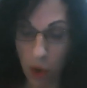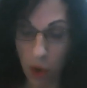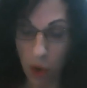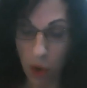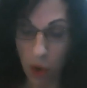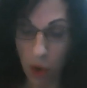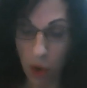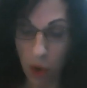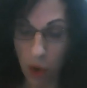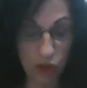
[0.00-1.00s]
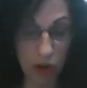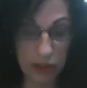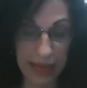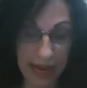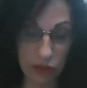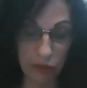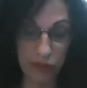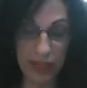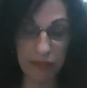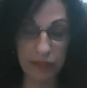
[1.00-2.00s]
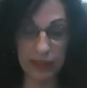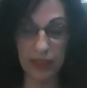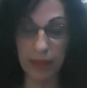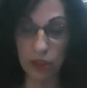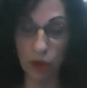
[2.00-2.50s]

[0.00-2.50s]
may say that the golden age of Levantine